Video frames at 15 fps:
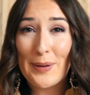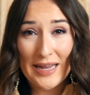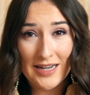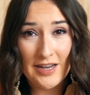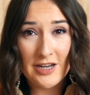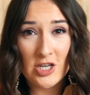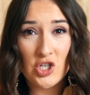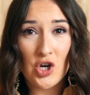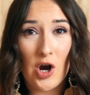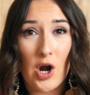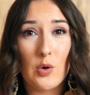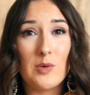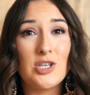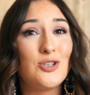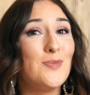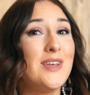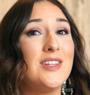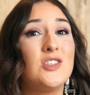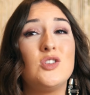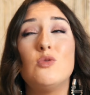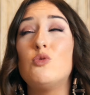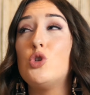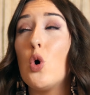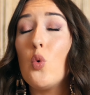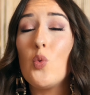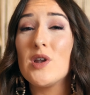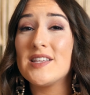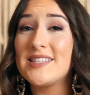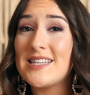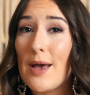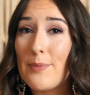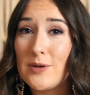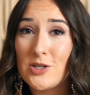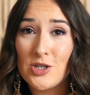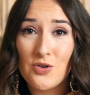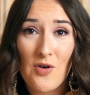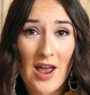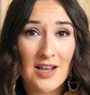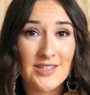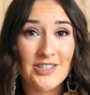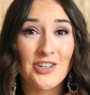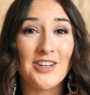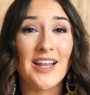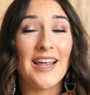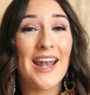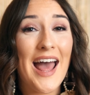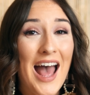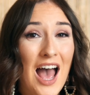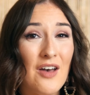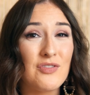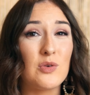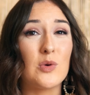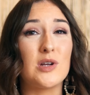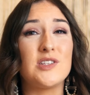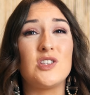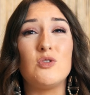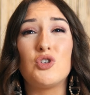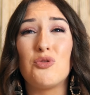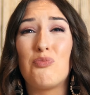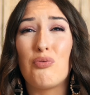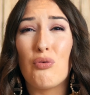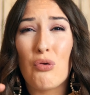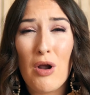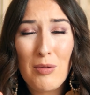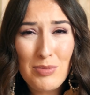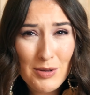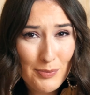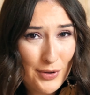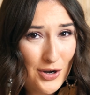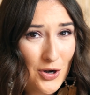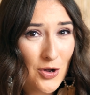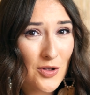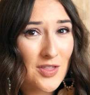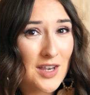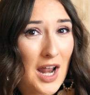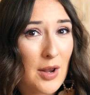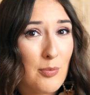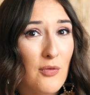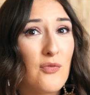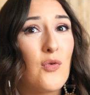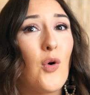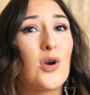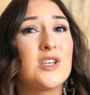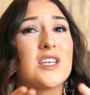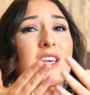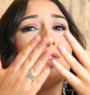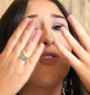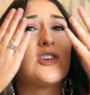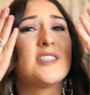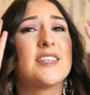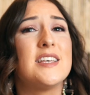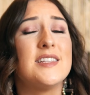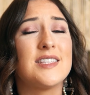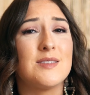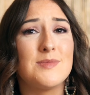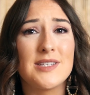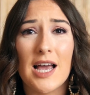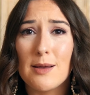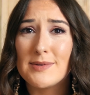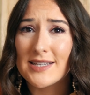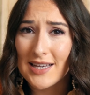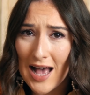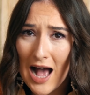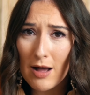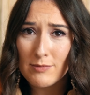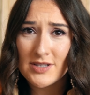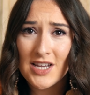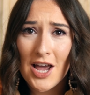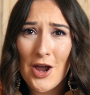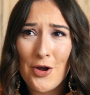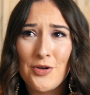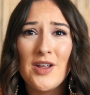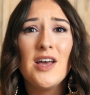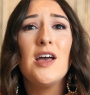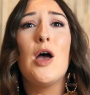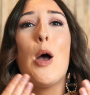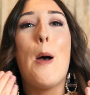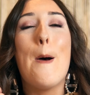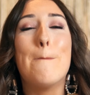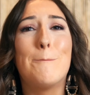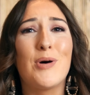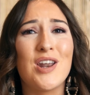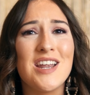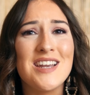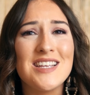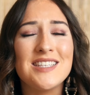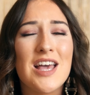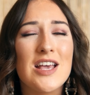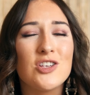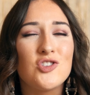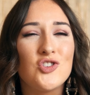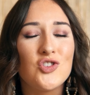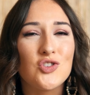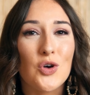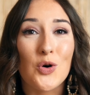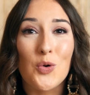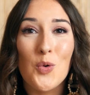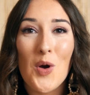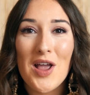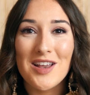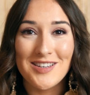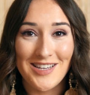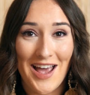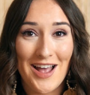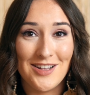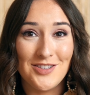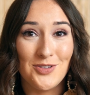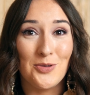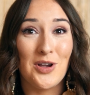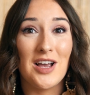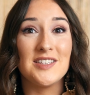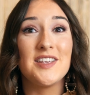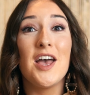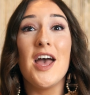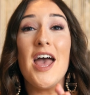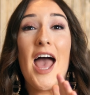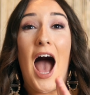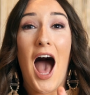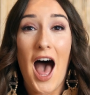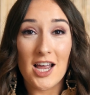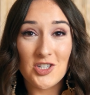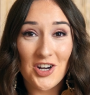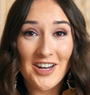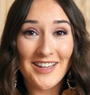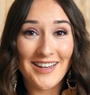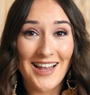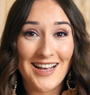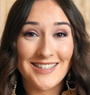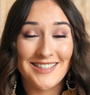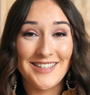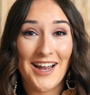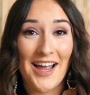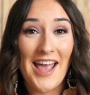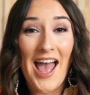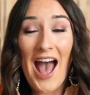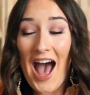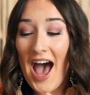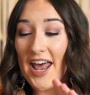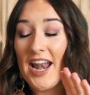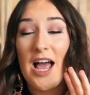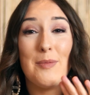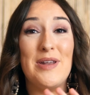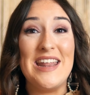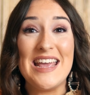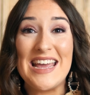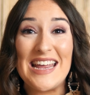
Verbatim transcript: peel in a jar, which means you don't want to step into direct sunlight afterwards. You should probably put it on the night before to give your skin some time to calm down, but it is so intense, you guys. I tried it last night and I'm an